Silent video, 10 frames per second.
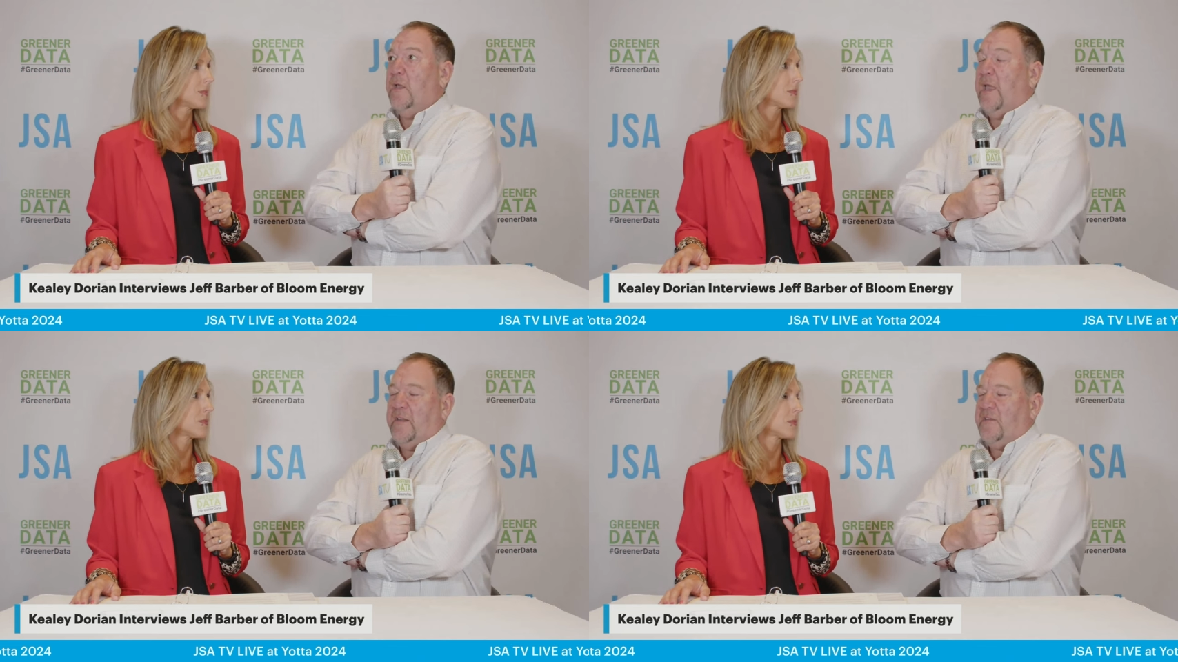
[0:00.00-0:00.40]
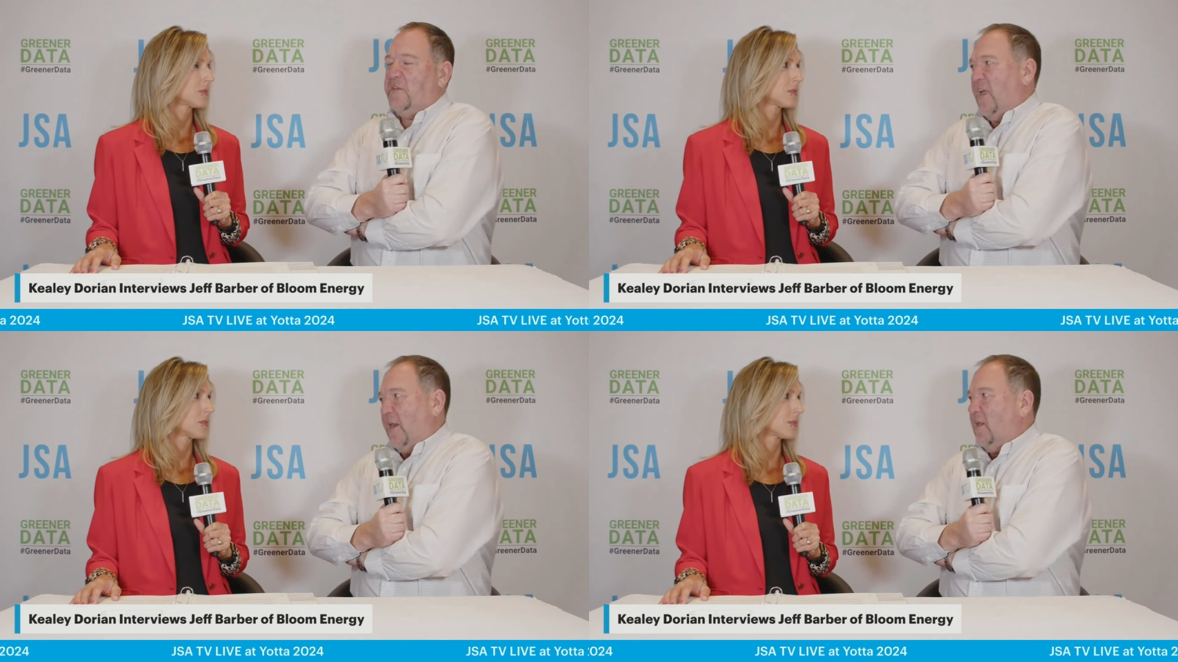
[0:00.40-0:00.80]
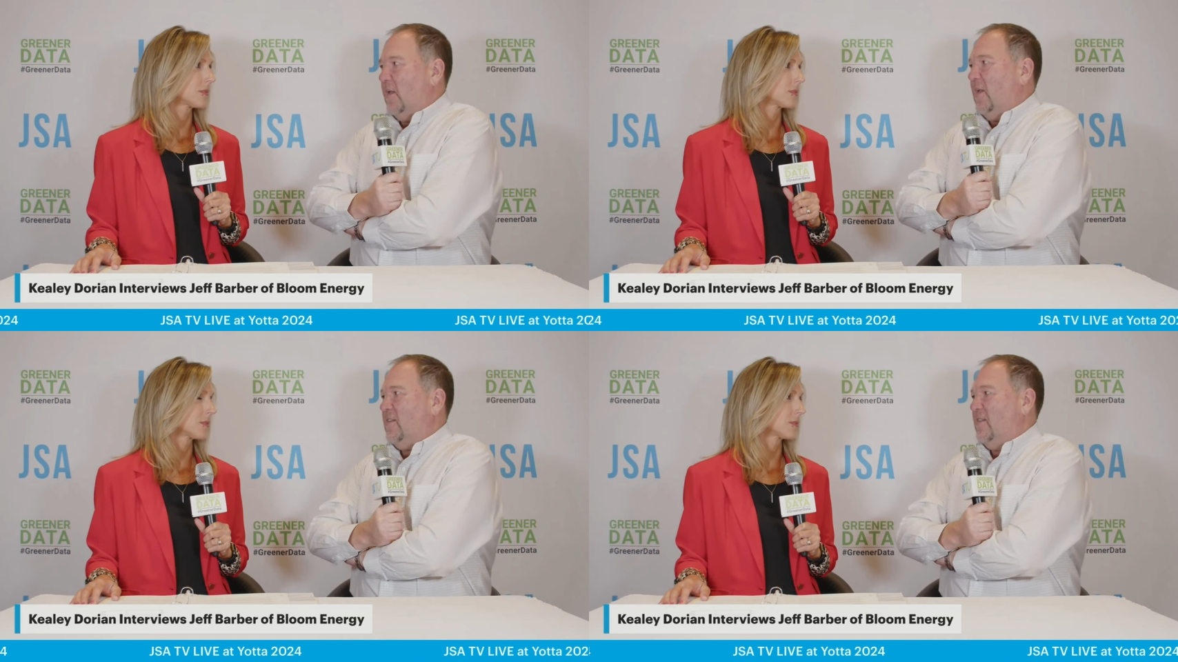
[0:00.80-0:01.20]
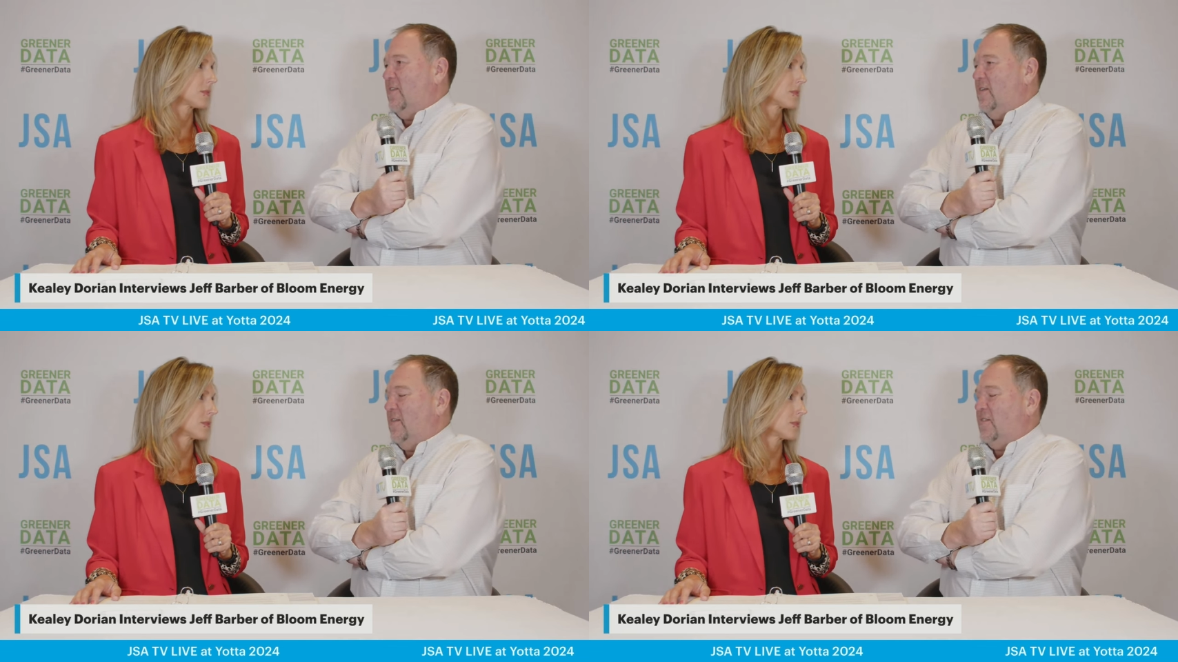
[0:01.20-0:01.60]
Speaker 1: As you said, it, it
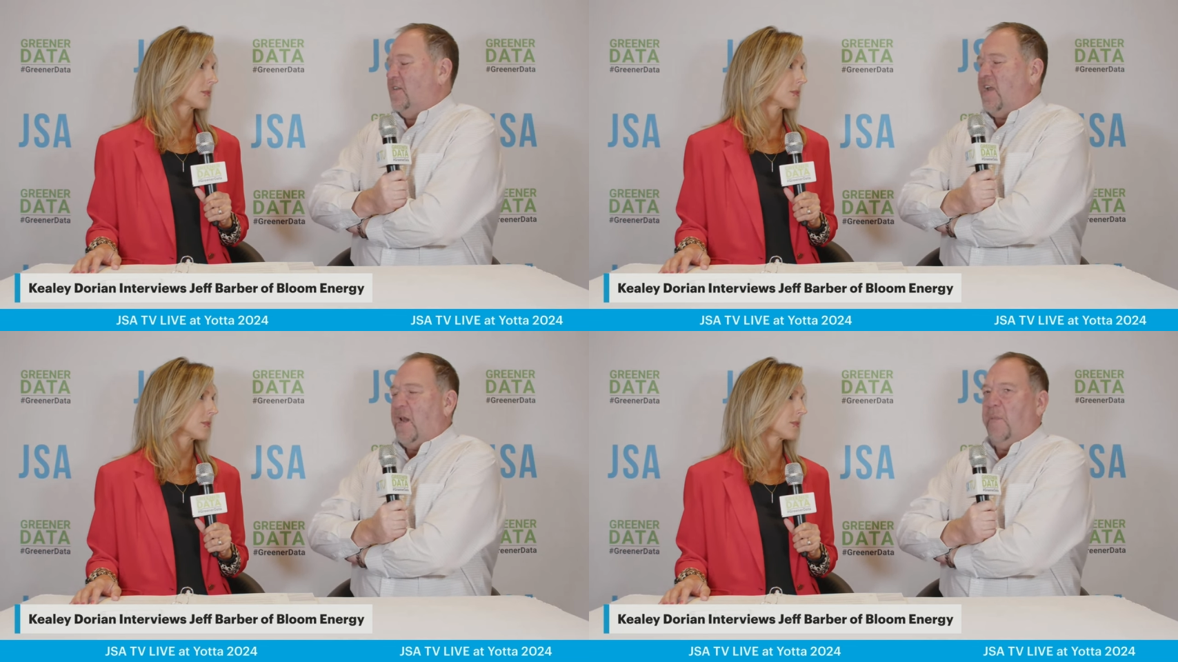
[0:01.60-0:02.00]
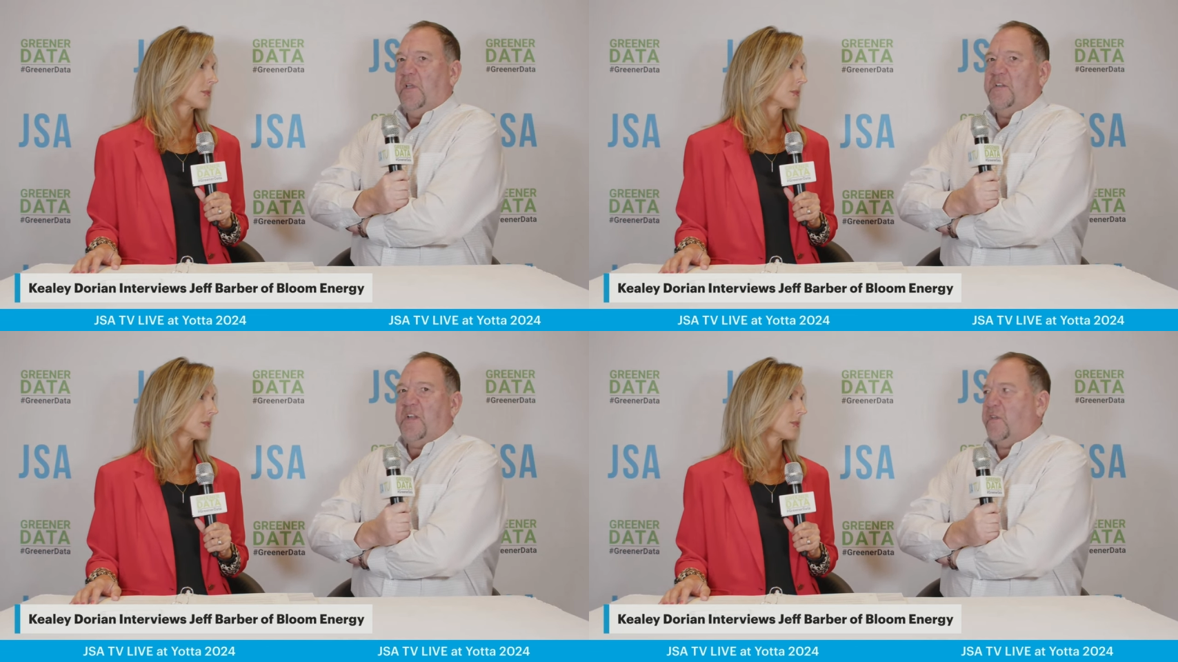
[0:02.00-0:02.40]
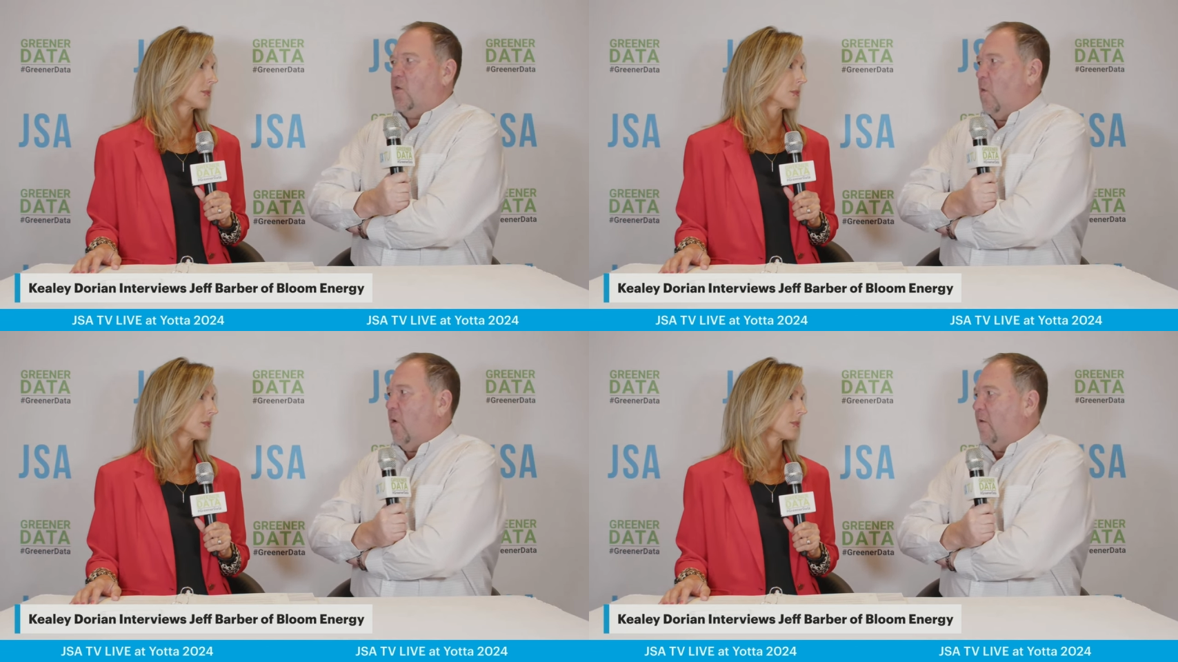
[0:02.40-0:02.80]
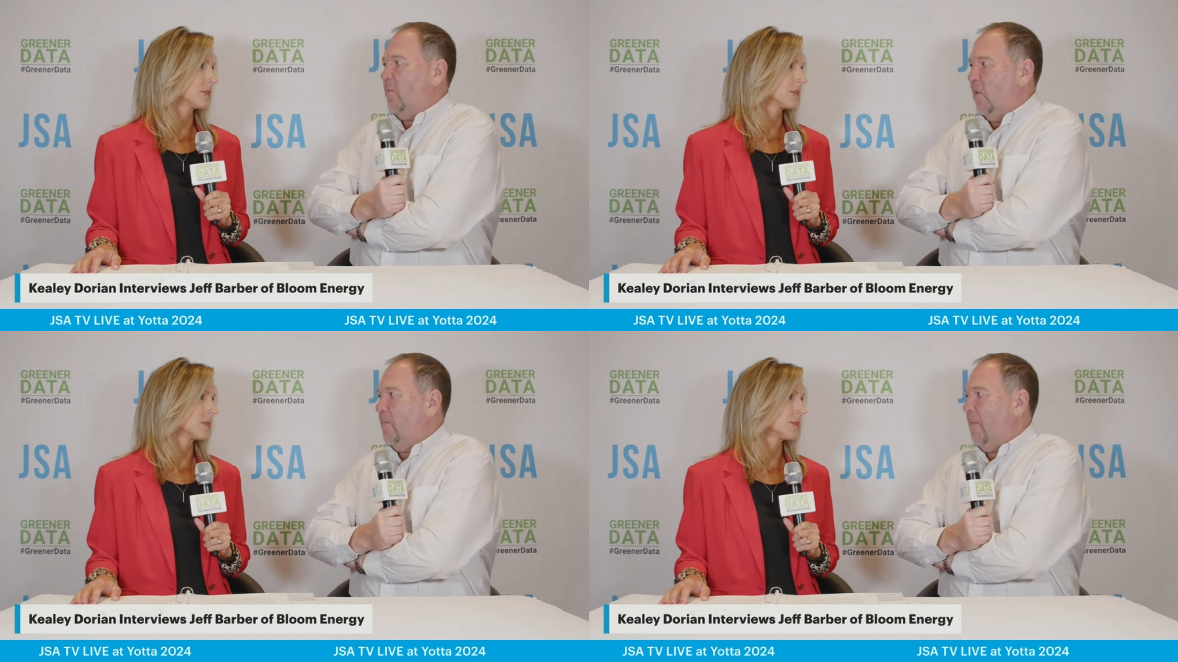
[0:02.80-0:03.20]
sustainability is at the core of
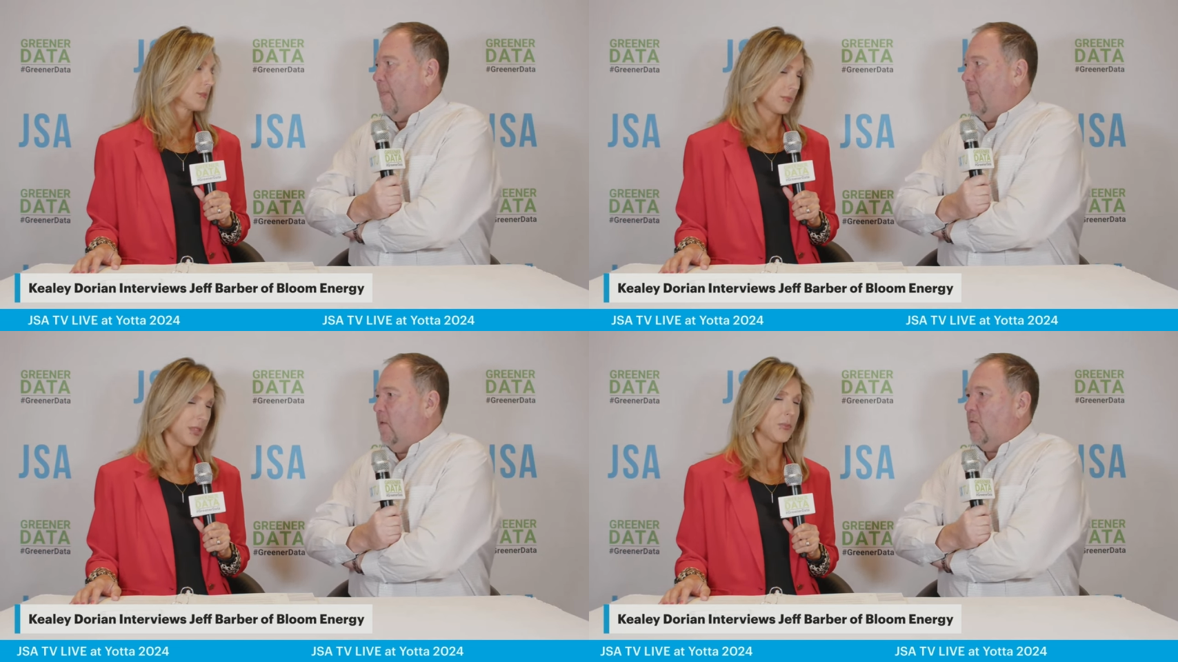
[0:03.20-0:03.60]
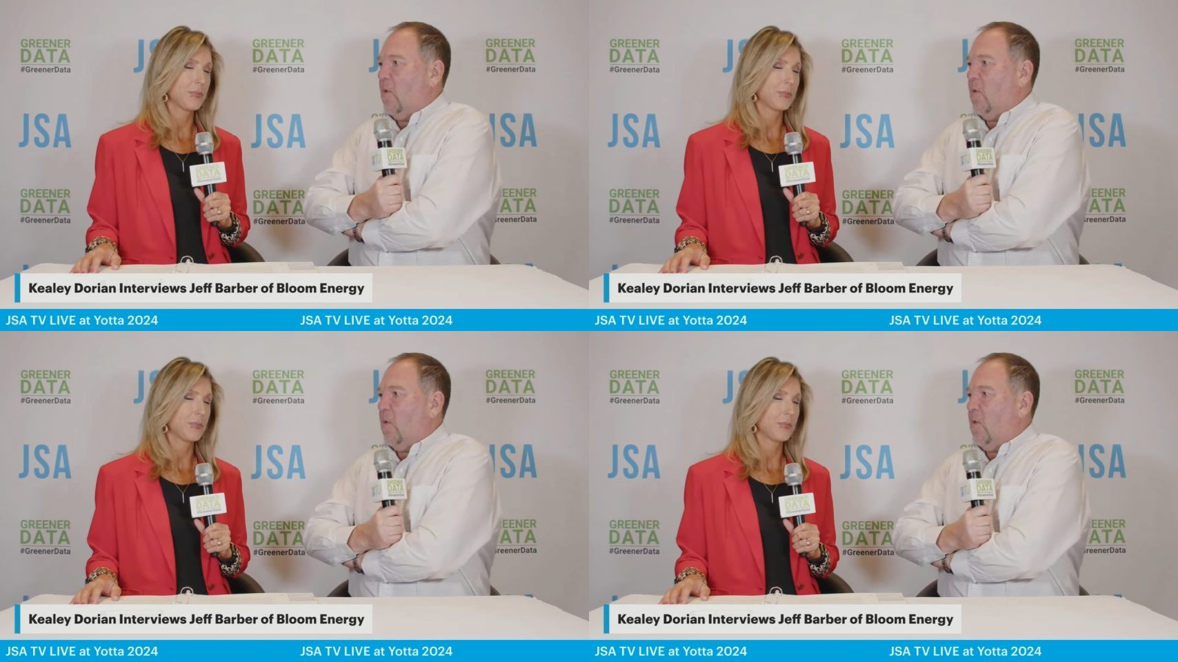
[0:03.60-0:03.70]
Bloom, yeah.